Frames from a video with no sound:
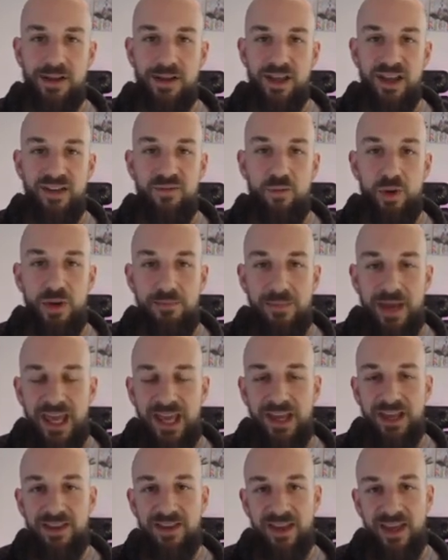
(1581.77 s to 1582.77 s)
If we
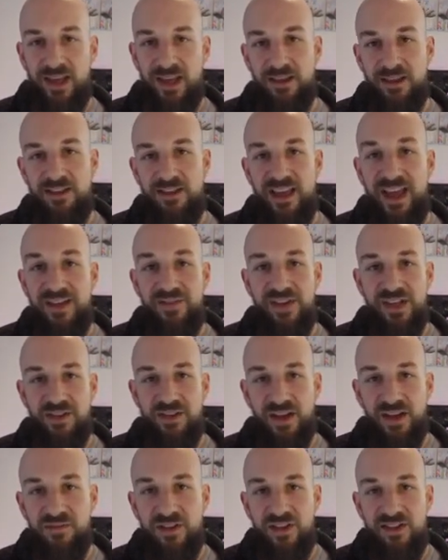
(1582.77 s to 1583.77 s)
make things heavy
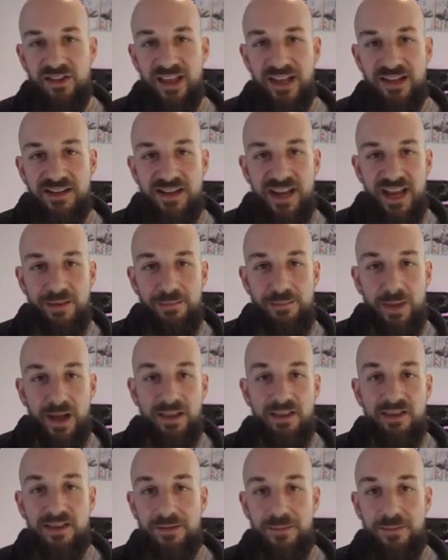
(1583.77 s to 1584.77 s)
lifts that take
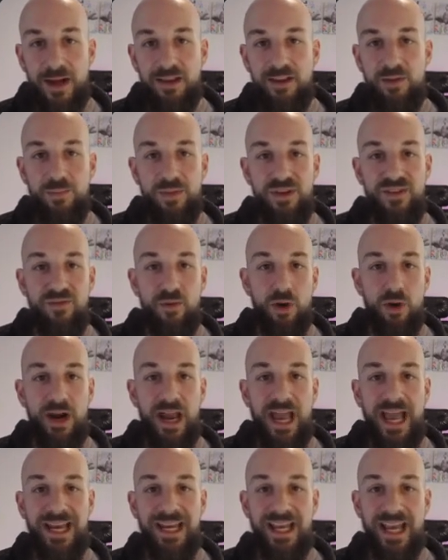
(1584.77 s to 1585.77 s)
months and months before
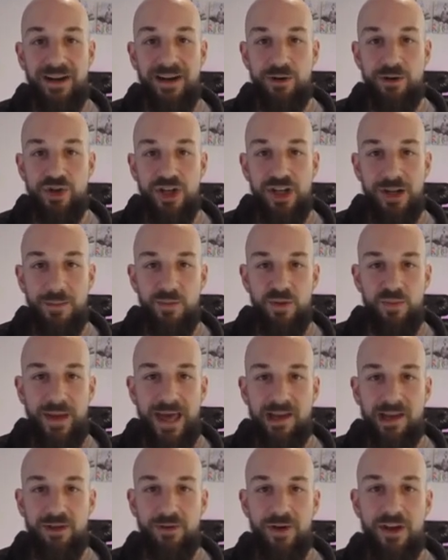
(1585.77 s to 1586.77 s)
any energy comes
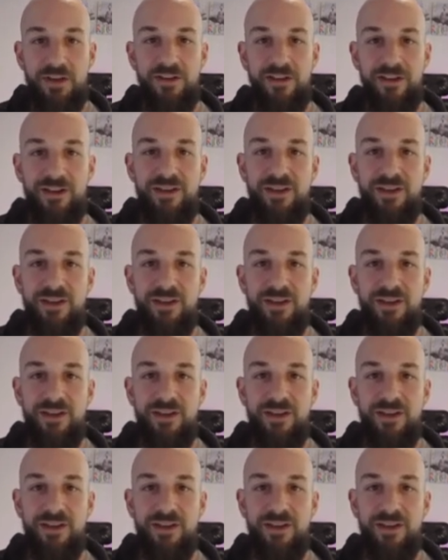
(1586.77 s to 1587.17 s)
back to us,